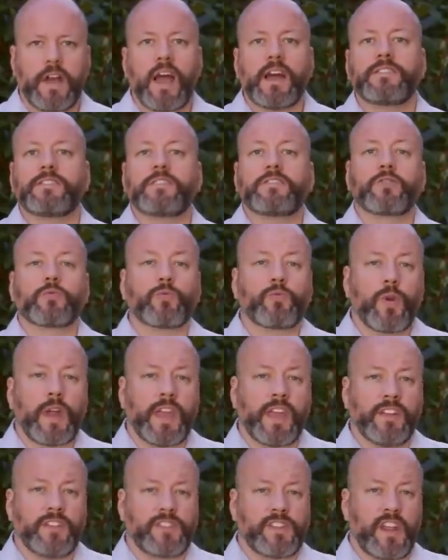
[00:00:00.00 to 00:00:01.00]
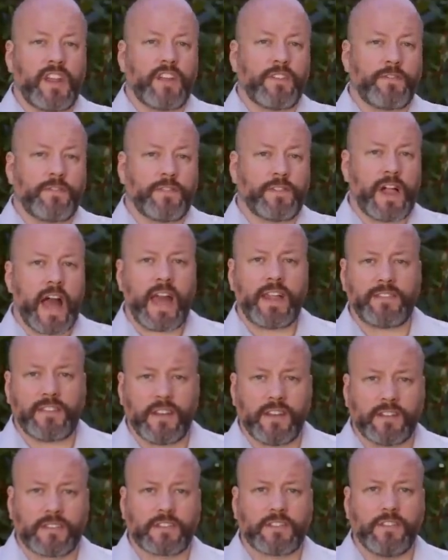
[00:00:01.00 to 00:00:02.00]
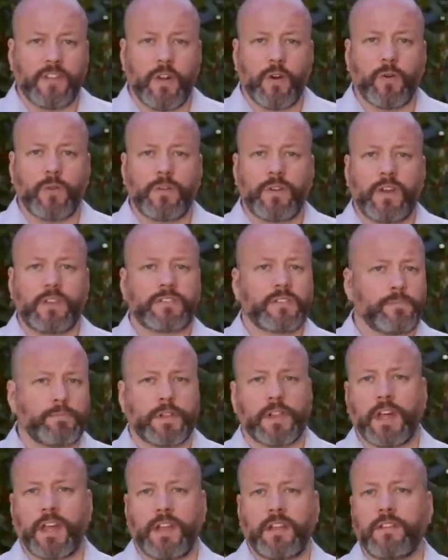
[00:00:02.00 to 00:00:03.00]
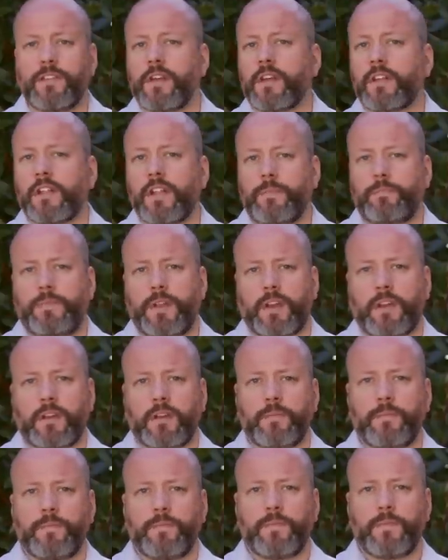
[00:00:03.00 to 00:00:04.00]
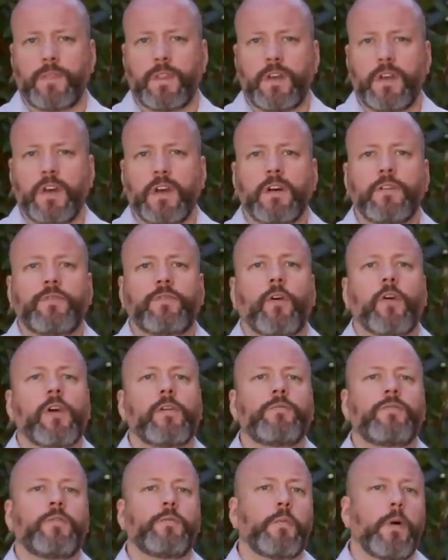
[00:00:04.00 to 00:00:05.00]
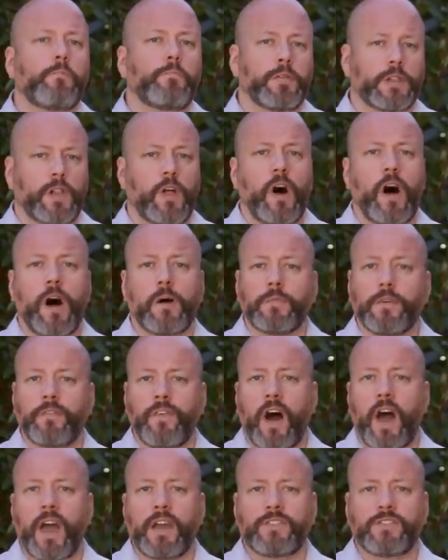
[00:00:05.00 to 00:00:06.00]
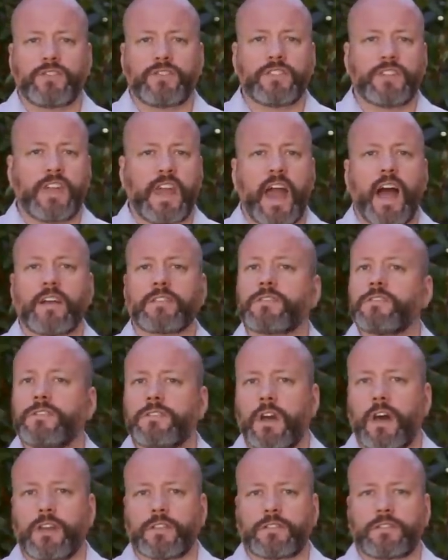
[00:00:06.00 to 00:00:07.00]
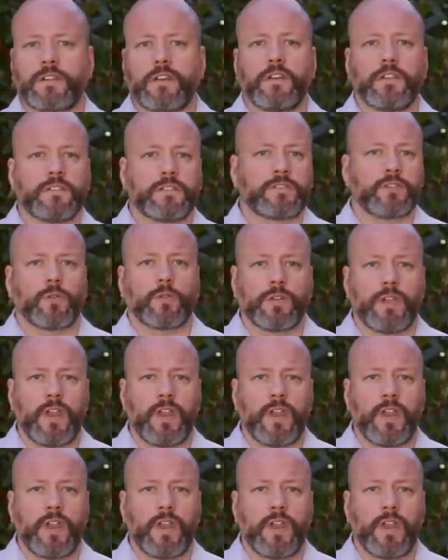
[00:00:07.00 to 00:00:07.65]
as it's arranged in a flat disc known as the plane of the ecliptic. Formed from a blob of hydrogen gas and dust in the solar